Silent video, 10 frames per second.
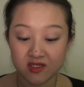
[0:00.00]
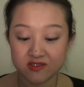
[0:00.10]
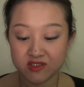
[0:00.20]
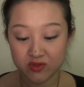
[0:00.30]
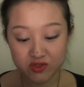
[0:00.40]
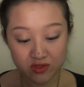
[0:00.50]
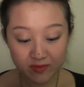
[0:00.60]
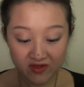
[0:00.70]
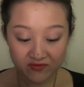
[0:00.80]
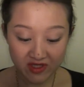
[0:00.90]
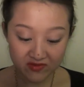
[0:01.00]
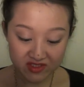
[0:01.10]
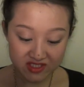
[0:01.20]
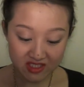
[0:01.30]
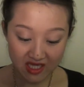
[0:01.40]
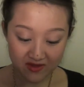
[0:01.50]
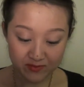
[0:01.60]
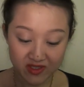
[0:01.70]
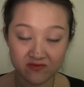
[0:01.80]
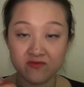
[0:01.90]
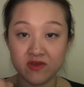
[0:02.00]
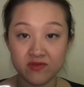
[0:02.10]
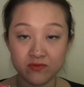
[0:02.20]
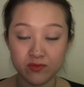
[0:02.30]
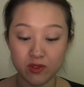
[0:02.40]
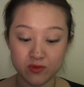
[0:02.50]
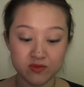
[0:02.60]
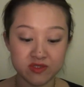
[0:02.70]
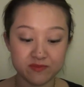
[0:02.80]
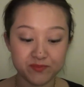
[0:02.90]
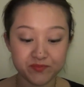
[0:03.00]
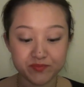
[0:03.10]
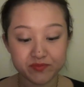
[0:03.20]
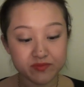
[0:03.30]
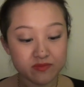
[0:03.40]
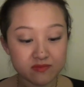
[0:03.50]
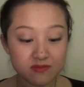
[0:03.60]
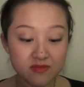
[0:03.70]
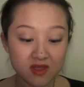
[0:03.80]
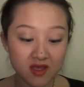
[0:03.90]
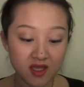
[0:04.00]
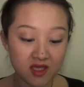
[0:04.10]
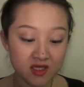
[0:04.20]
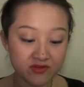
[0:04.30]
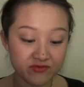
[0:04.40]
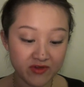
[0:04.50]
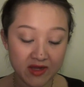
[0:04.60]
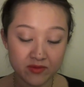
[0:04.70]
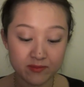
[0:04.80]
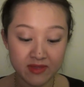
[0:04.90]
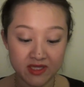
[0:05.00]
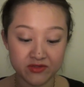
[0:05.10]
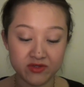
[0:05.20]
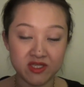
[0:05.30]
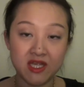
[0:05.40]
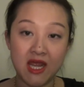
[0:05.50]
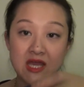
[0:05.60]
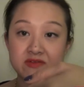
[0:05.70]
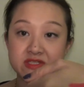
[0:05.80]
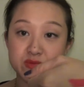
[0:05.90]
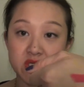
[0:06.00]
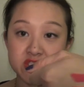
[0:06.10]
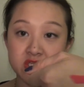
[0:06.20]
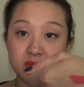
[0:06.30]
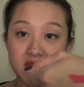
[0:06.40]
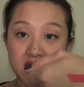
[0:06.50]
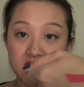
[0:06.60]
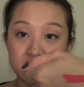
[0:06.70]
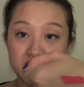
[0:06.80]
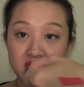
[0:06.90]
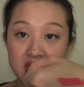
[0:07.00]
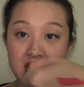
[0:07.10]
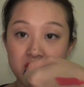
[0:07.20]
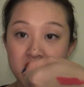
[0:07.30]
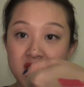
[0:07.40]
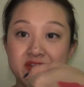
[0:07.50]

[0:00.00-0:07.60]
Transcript: So two of my favorites have been Vivid Rose and Vibrant Mandarin. I have it swatched on my hand right now.